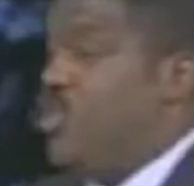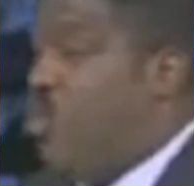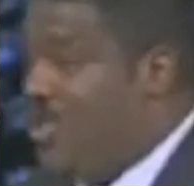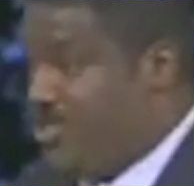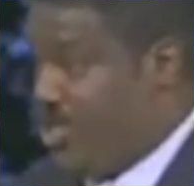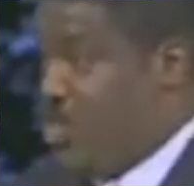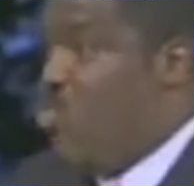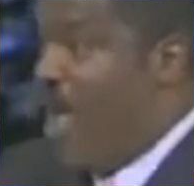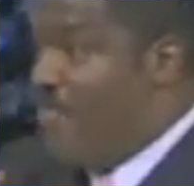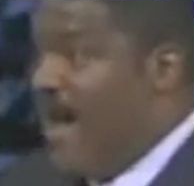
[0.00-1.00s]
question,
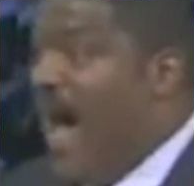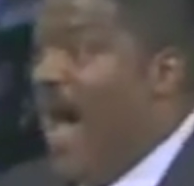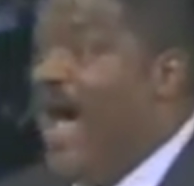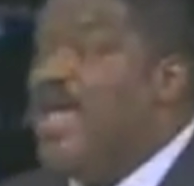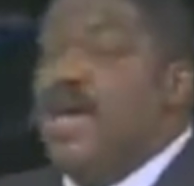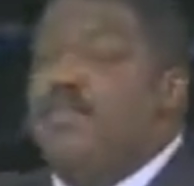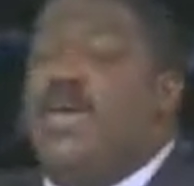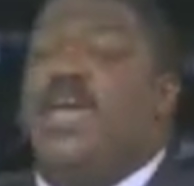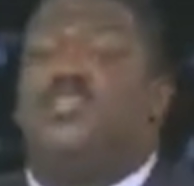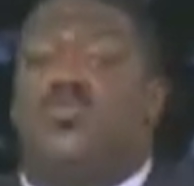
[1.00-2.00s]
who am I,
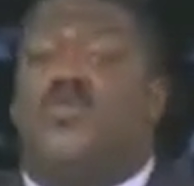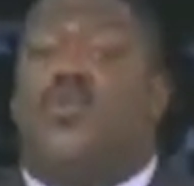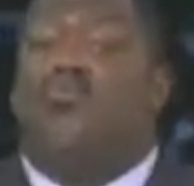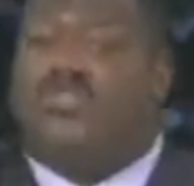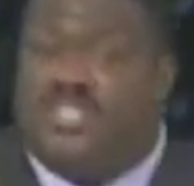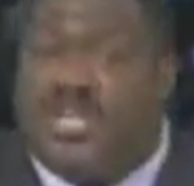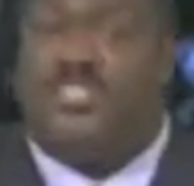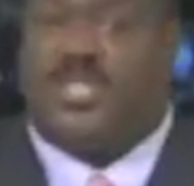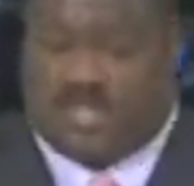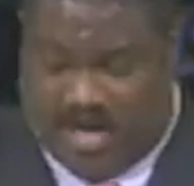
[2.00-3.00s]
begins with who
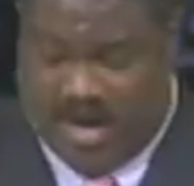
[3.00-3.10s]
Jesus